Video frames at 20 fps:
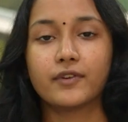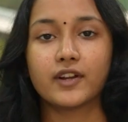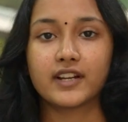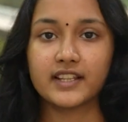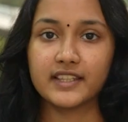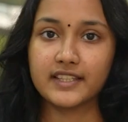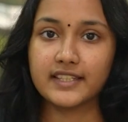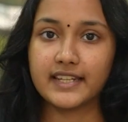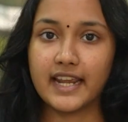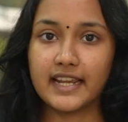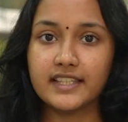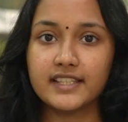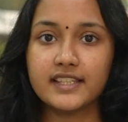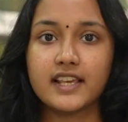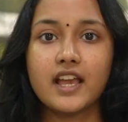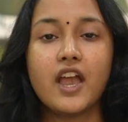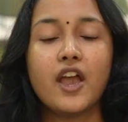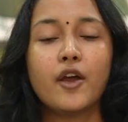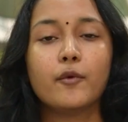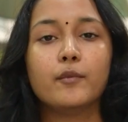For instance,
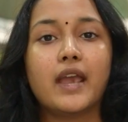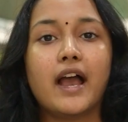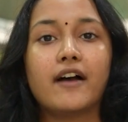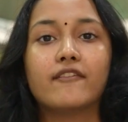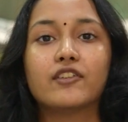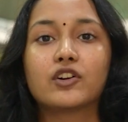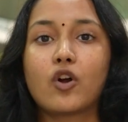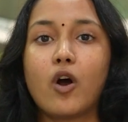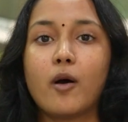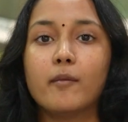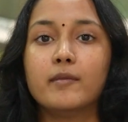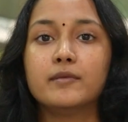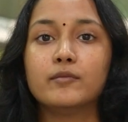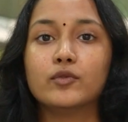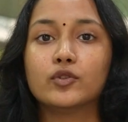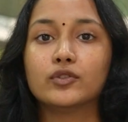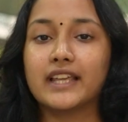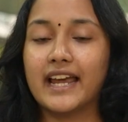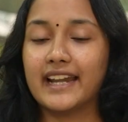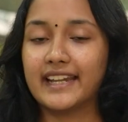we have a common
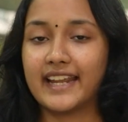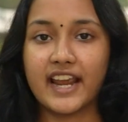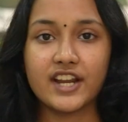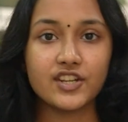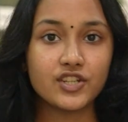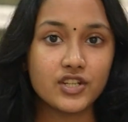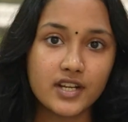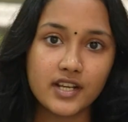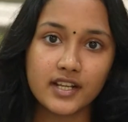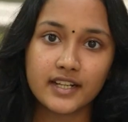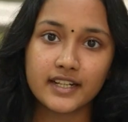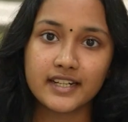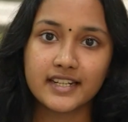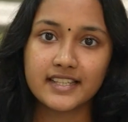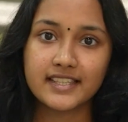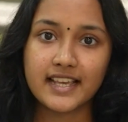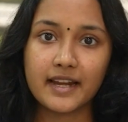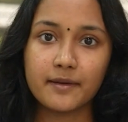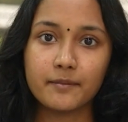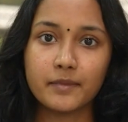booth at Engineering
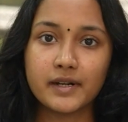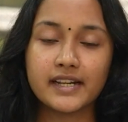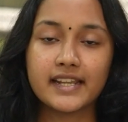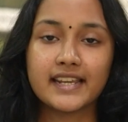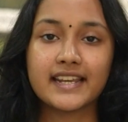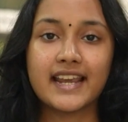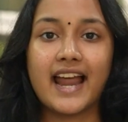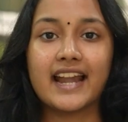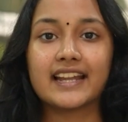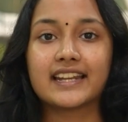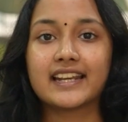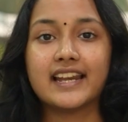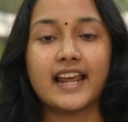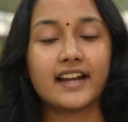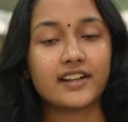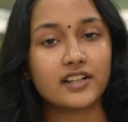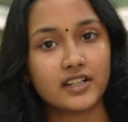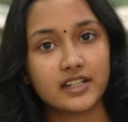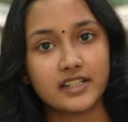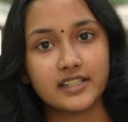Design Building, at
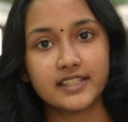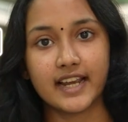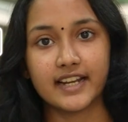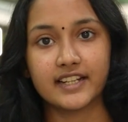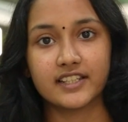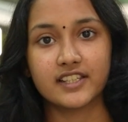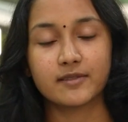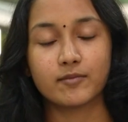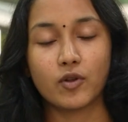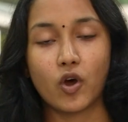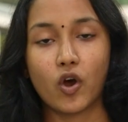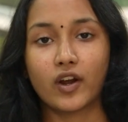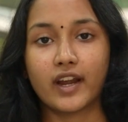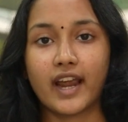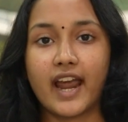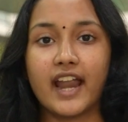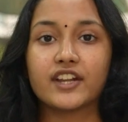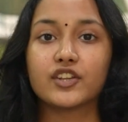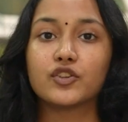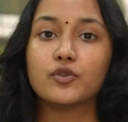Electrical Sciences Block,
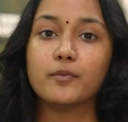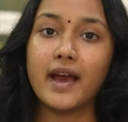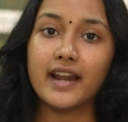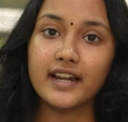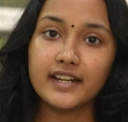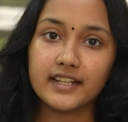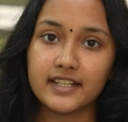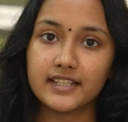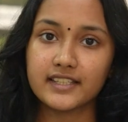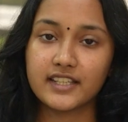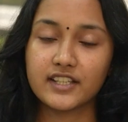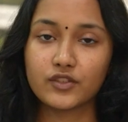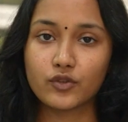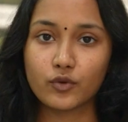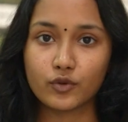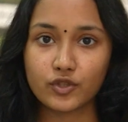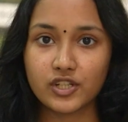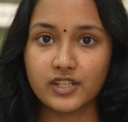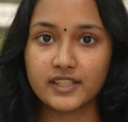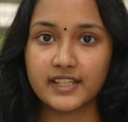at Humanities and
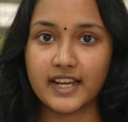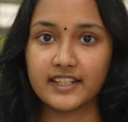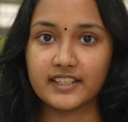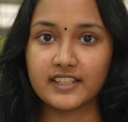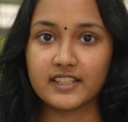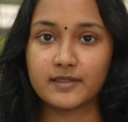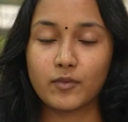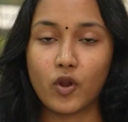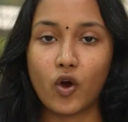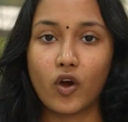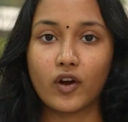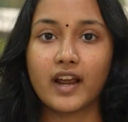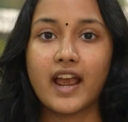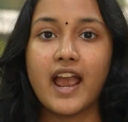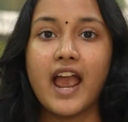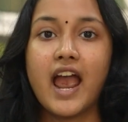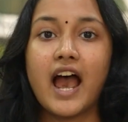Social Sciences Block,